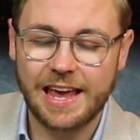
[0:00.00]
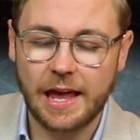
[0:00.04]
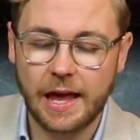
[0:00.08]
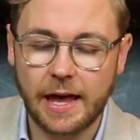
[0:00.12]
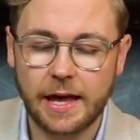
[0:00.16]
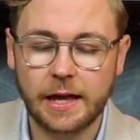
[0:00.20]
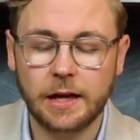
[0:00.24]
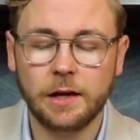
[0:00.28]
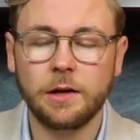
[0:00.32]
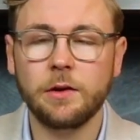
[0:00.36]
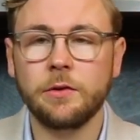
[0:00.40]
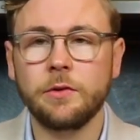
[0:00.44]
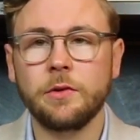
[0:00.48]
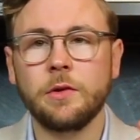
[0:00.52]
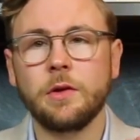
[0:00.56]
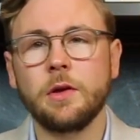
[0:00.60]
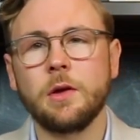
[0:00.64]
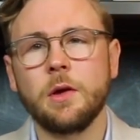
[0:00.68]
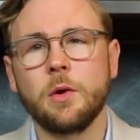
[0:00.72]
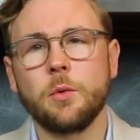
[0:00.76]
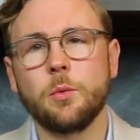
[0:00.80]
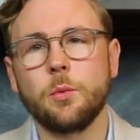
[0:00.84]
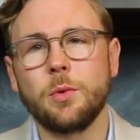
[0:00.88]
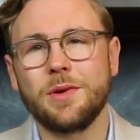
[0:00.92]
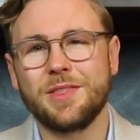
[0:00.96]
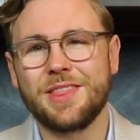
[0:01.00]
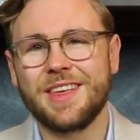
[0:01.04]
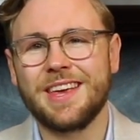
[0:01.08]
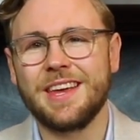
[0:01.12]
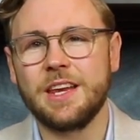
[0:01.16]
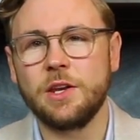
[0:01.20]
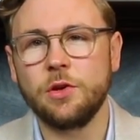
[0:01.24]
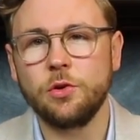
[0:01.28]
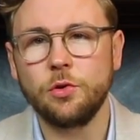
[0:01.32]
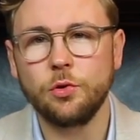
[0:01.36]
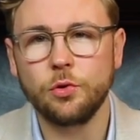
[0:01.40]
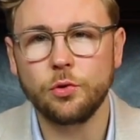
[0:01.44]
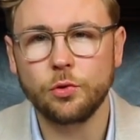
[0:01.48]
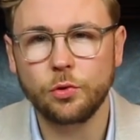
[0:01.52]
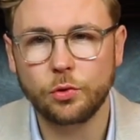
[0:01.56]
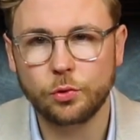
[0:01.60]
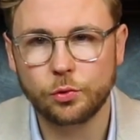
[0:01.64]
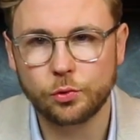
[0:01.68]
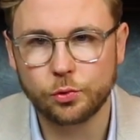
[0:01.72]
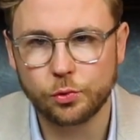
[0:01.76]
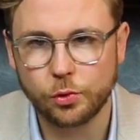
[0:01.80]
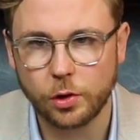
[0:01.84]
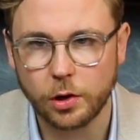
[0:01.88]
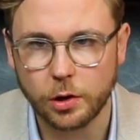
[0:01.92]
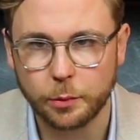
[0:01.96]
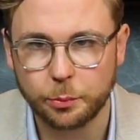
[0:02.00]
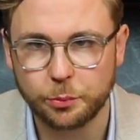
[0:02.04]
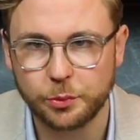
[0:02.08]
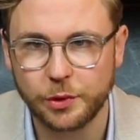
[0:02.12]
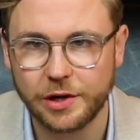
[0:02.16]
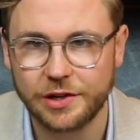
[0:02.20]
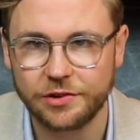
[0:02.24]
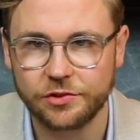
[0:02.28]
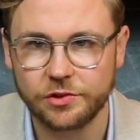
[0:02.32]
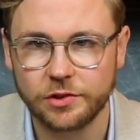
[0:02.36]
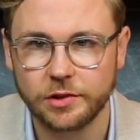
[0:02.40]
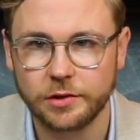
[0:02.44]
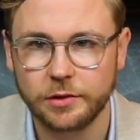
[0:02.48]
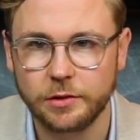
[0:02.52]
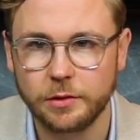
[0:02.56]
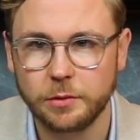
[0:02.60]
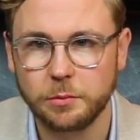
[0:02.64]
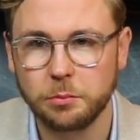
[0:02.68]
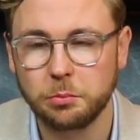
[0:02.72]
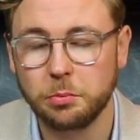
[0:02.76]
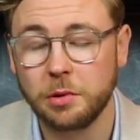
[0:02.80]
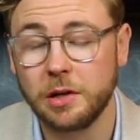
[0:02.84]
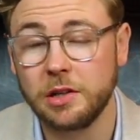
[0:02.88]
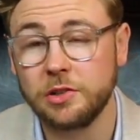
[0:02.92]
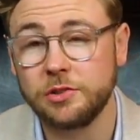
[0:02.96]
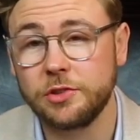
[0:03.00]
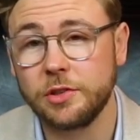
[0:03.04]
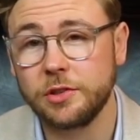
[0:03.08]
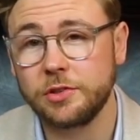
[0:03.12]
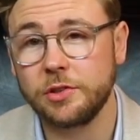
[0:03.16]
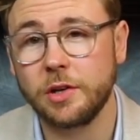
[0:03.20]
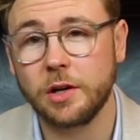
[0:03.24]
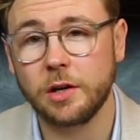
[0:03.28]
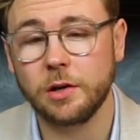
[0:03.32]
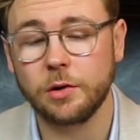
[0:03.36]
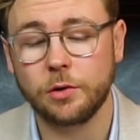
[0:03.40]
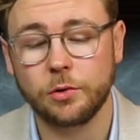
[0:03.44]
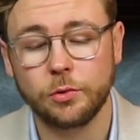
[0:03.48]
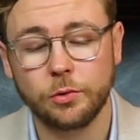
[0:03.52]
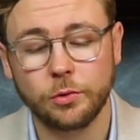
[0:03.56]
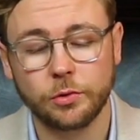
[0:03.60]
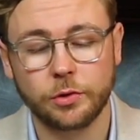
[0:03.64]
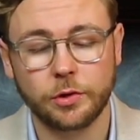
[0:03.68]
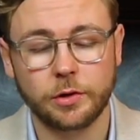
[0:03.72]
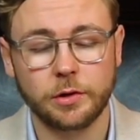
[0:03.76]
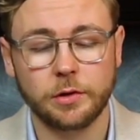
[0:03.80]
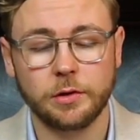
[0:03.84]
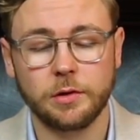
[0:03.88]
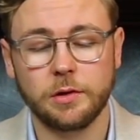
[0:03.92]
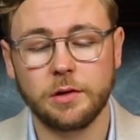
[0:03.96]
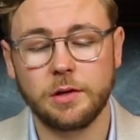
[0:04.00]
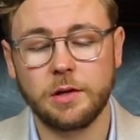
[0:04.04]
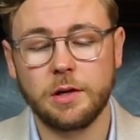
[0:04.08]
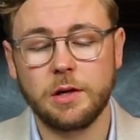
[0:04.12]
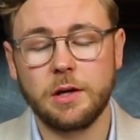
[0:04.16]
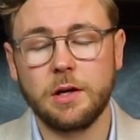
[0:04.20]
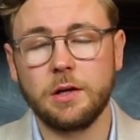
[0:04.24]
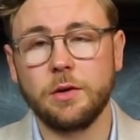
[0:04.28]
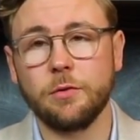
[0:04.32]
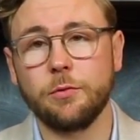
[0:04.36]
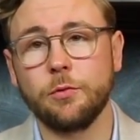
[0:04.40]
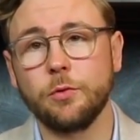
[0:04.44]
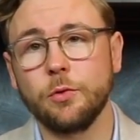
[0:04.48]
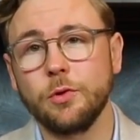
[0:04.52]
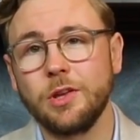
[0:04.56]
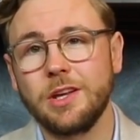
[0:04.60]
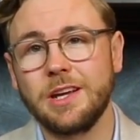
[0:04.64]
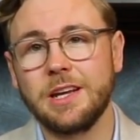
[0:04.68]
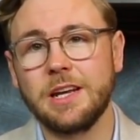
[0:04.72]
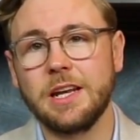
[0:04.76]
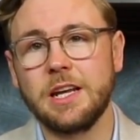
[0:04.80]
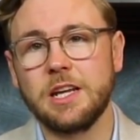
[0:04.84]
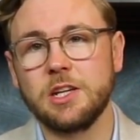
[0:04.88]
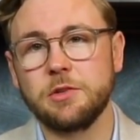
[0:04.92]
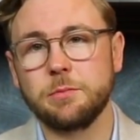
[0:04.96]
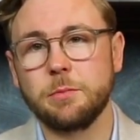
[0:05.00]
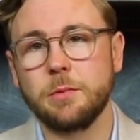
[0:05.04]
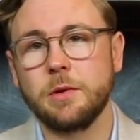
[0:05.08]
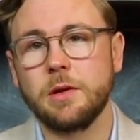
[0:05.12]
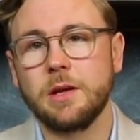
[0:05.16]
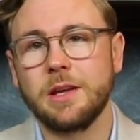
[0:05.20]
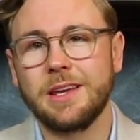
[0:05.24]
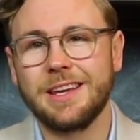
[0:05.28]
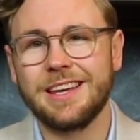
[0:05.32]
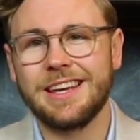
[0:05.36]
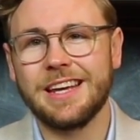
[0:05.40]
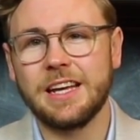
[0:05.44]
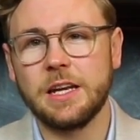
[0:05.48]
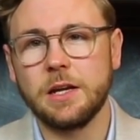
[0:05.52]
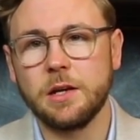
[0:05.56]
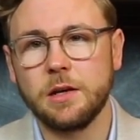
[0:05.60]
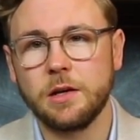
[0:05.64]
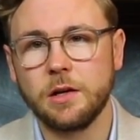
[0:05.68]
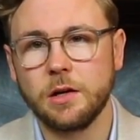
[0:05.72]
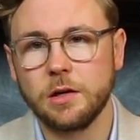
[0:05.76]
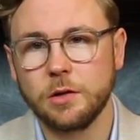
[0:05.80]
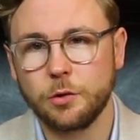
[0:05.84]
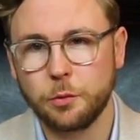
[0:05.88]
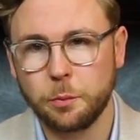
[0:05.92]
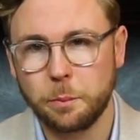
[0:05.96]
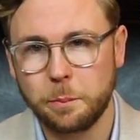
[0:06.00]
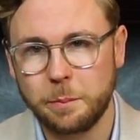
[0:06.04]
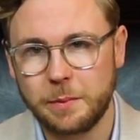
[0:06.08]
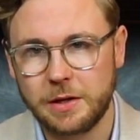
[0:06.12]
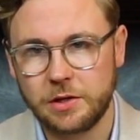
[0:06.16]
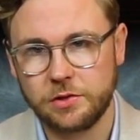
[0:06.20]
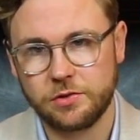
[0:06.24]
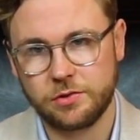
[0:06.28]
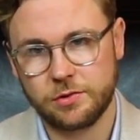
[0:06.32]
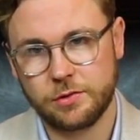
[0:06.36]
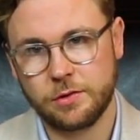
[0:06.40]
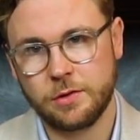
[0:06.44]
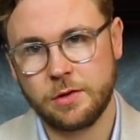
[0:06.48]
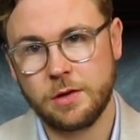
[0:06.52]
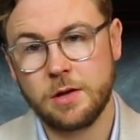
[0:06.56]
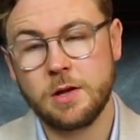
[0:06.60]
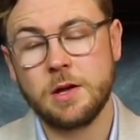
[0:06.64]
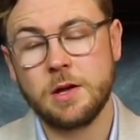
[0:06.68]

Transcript: And with a new croc bracelet by Jaeger LeCoultre, and the folding clasp cannot miss.